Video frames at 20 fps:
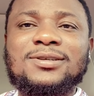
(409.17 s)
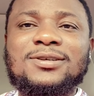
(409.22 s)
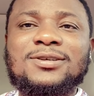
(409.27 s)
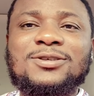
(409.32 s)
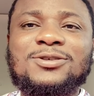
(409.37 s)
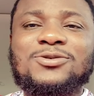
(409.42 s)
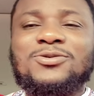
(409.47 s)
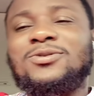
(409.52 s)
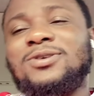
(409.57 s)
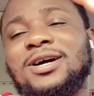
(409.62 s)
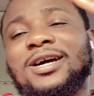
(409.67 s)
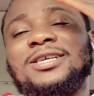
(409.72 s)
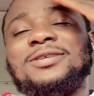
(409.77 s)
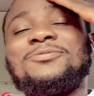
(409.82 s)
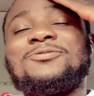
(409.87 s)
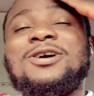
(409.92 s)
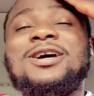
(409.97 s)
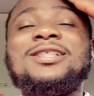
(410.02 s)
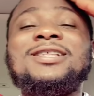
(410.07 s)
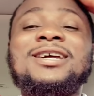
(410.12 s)
So guys,
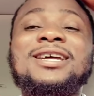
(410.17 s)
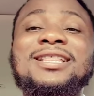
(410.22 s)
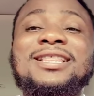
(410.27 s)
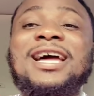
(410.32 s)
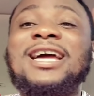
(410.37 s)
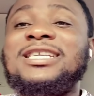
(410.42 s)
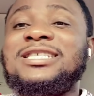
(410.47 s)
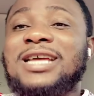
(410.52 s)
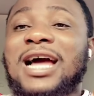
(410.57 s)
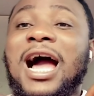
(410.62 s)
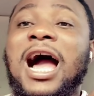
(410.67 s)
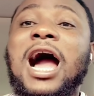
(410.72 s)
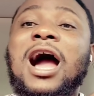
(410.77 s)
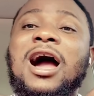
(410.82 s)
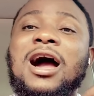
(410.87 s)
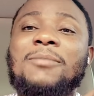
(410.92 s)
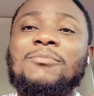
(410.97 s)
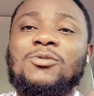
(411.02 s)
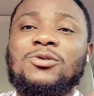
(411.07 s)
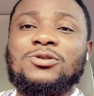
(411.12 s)
well, that's how
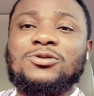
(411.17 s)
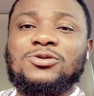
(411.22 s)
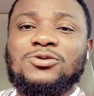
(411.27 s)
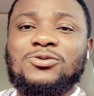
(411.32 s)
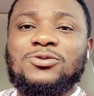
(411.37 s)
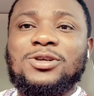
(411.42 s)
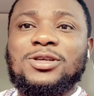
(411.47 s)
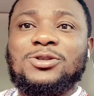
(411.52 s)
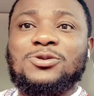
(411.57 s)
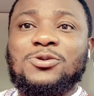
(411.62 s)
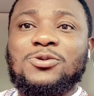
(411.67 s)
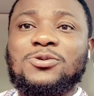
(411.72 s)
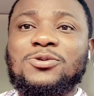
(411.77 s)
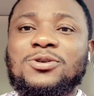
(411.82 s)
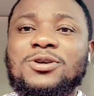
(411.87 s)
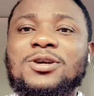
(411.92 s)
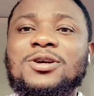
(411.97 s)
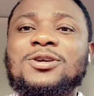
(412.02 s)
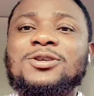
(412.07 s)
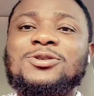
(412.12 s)
I'm gonna do it though.
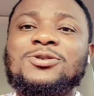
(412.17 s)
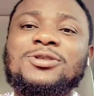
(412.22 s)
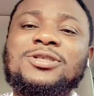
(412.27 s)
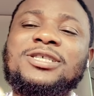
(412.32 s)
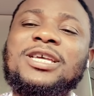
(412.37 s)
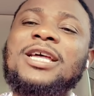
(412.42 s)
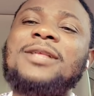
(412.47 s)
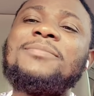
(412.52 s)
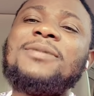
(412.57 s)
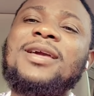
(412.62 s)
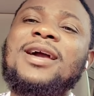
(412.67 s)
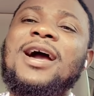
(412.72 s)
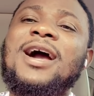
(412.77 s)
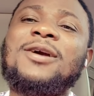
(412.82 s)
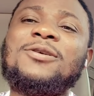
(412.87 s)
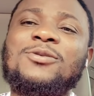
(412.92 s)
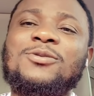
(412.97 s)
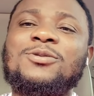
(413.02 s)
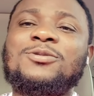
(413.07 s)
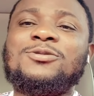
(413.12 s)
So tell me how
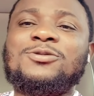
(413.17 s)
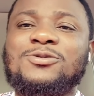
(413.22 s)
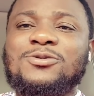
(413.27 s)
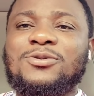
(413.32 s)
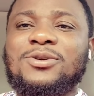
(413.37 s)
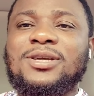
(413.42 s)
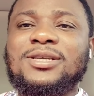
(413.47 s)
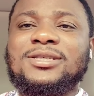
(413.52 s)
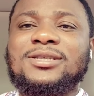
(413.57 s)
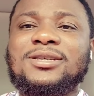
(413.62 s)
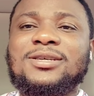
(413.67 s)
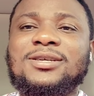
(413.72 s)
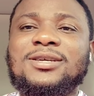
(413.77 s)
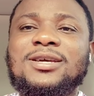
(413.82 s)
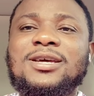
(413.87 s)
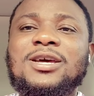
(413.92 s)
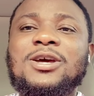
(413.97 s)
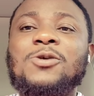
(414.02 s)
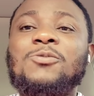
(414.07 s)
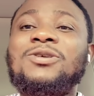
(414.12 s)
you're gonna do it
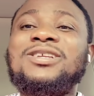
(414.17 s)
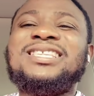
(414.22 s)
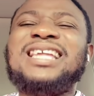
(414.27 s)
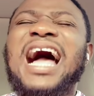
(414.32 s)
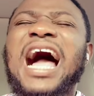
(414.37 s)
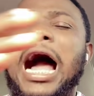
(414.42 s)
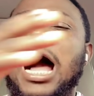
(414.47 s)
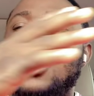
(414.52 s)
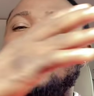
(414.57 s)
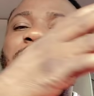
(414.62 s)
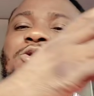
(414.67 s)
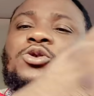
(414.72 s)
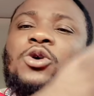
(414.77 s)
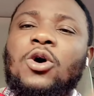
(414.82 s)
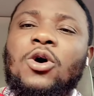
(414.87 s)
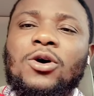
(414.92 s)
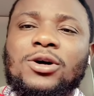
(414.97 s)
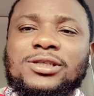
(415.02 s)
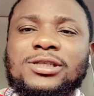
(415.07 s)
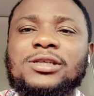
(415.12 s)
without
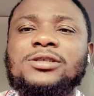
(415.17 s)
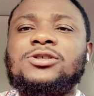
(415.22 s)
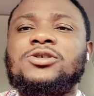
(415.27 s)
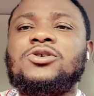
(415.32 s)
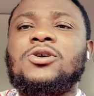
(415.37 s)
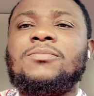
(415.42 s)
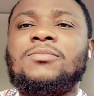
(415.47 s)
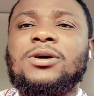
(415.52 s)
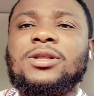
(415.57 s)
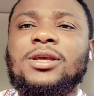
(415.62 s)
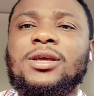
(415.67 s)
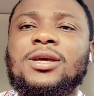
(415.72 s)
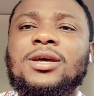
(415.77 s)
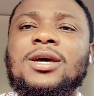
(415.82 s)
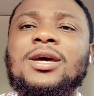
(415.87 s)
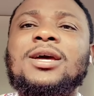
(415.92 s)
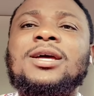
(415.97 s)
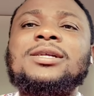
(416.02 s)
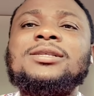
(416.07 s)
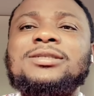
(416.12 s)
hurting somebody,
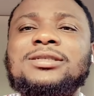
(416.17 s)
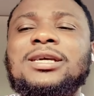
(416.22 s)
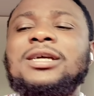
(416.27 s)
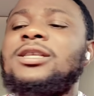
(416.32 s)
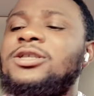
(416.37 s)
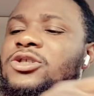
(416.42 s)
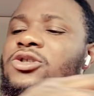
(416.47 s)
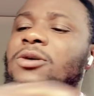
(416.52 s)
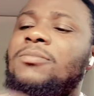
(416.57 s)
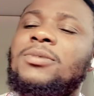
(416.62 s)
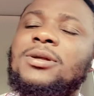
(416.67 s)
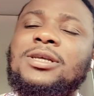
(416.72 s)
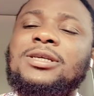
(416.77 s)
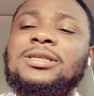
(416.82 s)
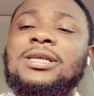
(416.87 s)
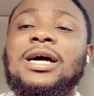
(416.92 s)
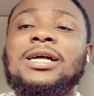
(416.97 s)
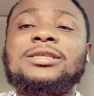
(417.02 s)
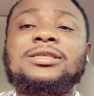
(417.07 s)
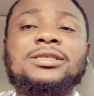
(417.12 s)
telling somebody
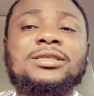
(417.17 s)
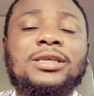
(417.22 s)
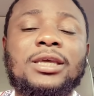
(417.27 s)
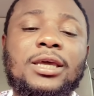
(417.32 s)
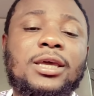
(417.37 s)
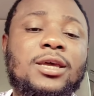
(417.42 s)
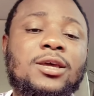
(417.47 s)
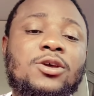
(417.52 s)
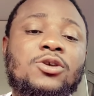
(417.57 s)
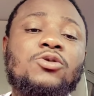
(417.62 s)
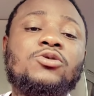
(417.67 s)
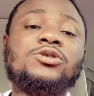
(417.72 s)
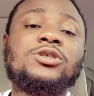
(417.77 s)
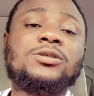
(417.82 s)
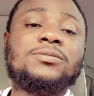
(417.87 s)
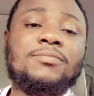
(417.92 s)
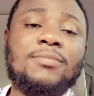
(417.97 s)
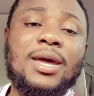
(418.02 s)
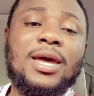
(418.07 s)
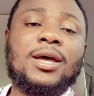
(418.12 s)
that, see, you
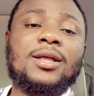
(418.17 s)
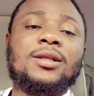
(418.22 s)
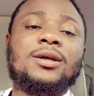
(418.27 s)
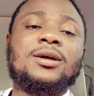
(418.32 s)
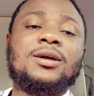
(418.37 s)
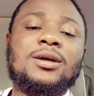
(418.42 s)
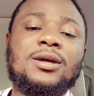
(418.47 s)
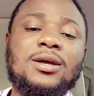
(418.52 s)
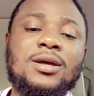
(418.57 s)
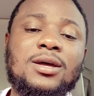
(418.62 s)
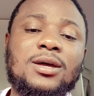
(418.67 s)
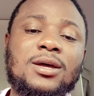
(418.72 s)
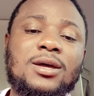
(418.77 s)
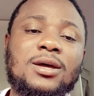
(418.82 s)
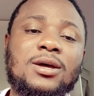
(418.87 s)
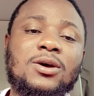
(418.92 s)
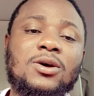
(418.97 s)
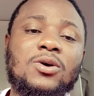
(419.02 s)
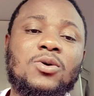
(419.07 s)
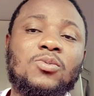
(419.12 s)
smell,
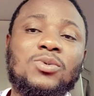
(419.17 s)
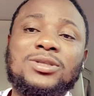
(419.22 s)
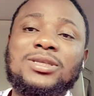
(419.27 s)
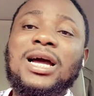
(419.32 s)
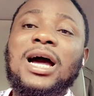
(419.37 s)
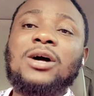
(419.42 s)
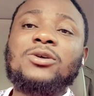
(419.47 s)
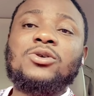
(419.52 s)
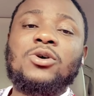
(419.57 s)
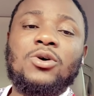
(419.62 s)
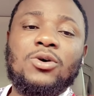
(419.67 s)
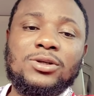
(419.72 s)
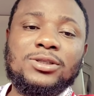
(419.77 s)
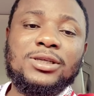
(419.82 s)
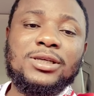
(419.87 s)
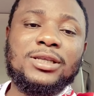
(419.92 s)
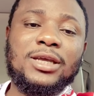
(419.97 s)
without hurting